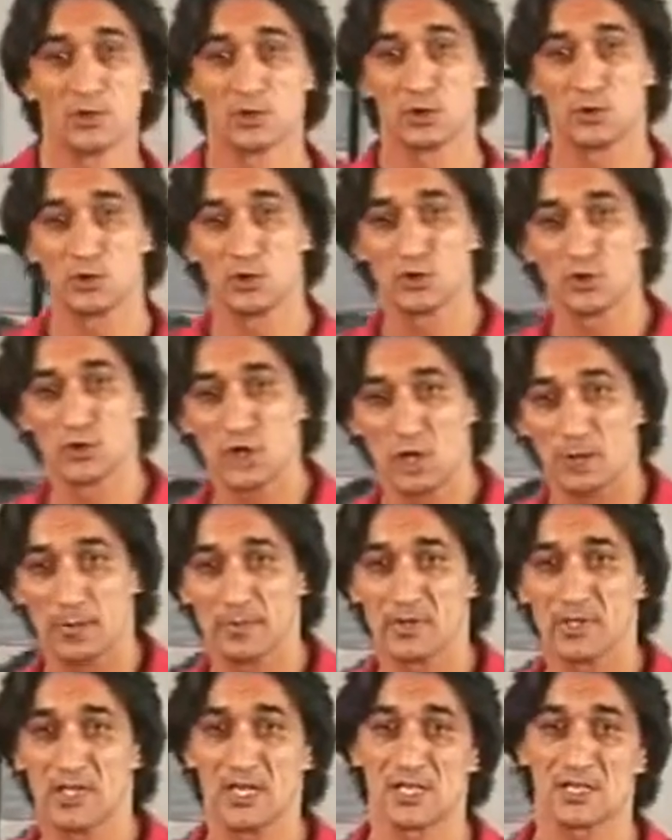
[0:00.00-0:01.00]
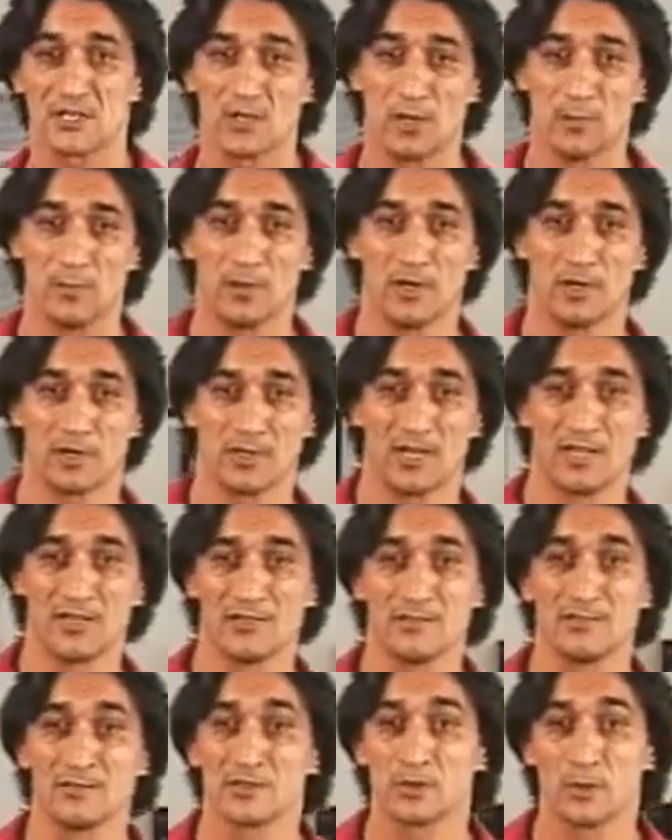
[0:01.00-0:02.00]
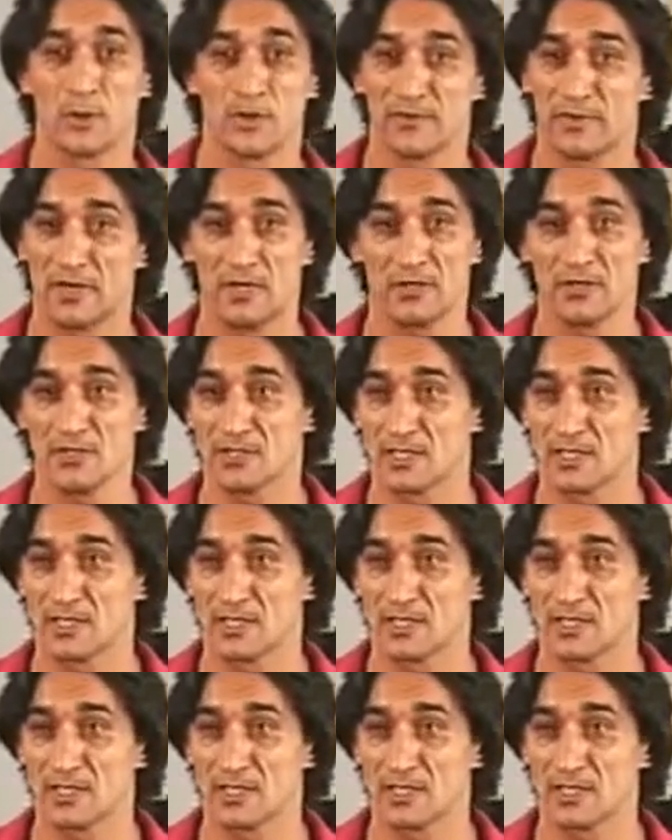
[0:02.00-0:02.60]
to your job takes you about 12 hours,